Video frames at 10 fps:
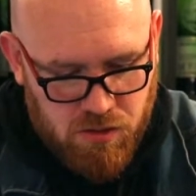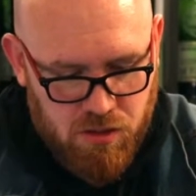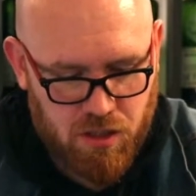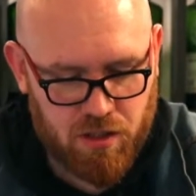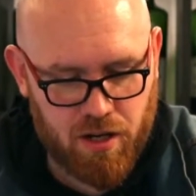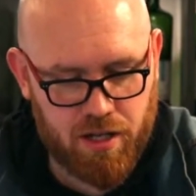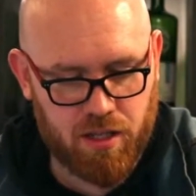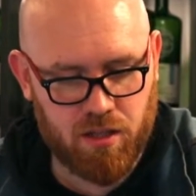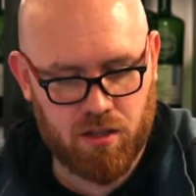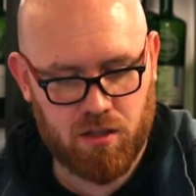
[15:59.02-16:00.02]
Alrighty.
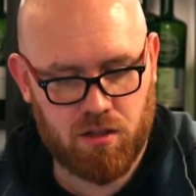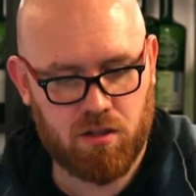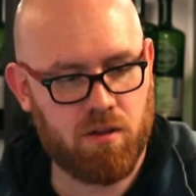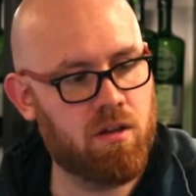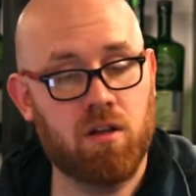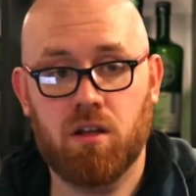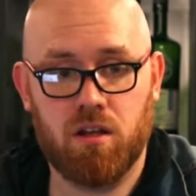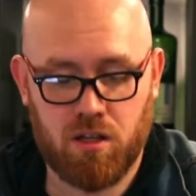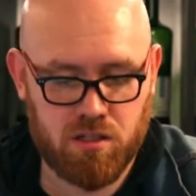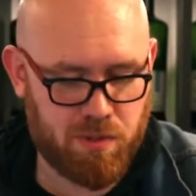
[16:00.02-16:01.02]

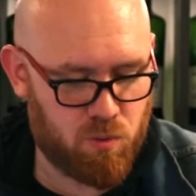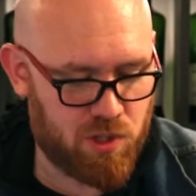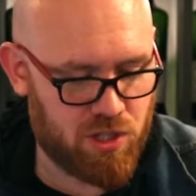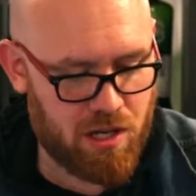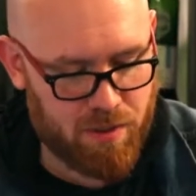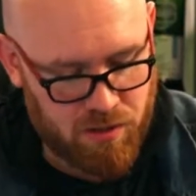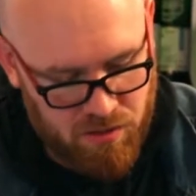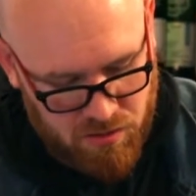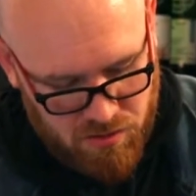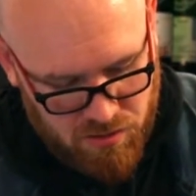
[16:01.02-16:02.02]
Nice big wedge of lemon.
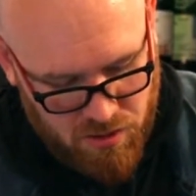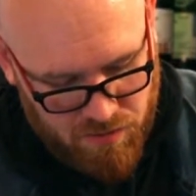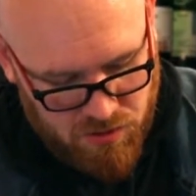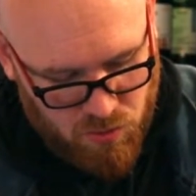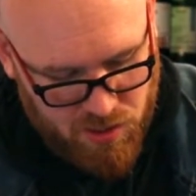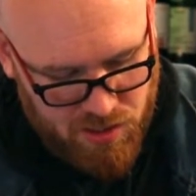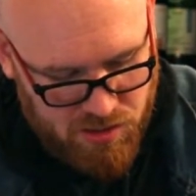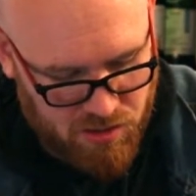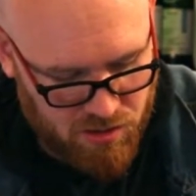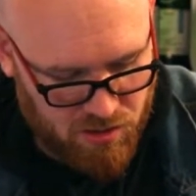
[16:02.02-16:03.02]
Give it a
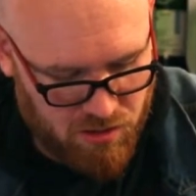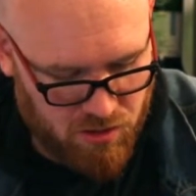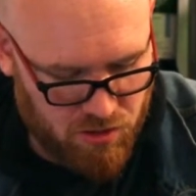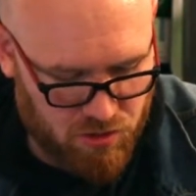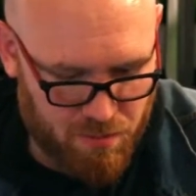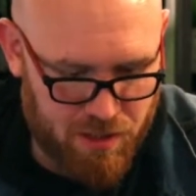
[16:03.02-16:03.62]
squeeze. Drop